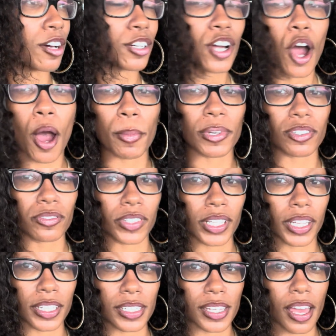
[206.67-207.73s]
common
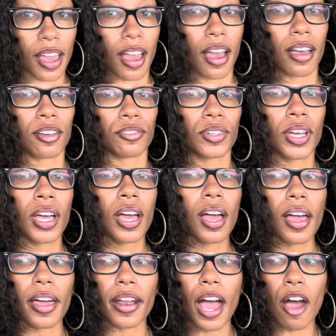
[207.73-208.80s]
feeling to have.
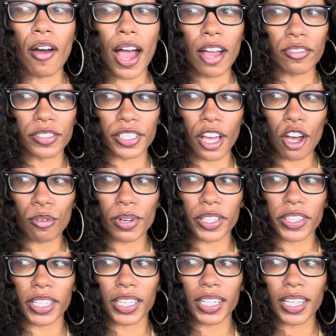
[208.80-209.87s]
And how I've dealt with
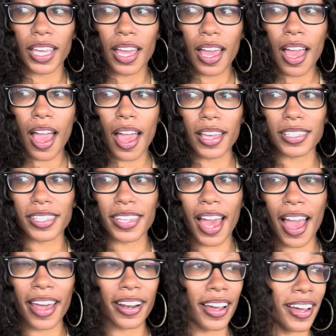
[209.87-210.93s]
it is
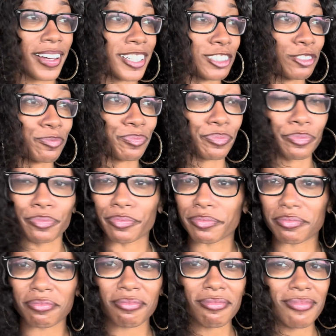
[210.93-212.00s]
that
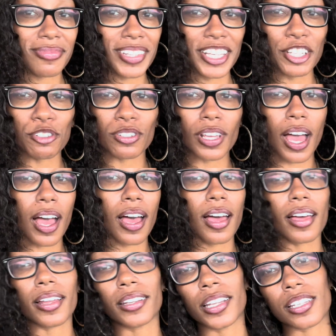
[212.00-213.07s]
you
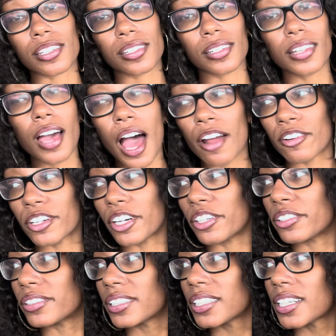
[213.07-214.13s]
this is, I don't
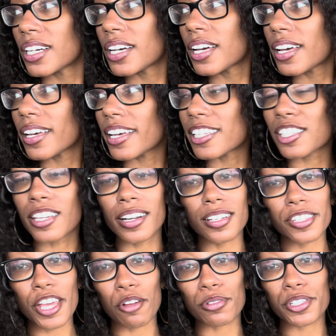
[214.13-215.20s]
know, it's gonna
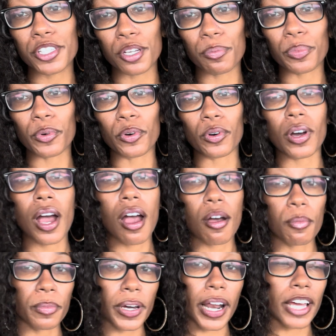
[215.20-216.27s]
sound simple,
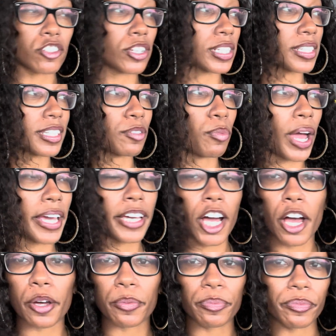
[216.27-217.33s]
but I just wake
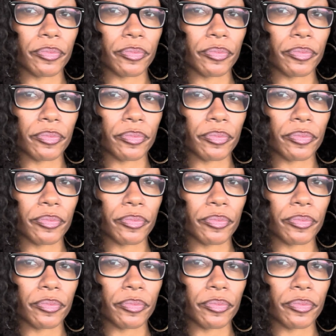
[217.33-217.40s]
up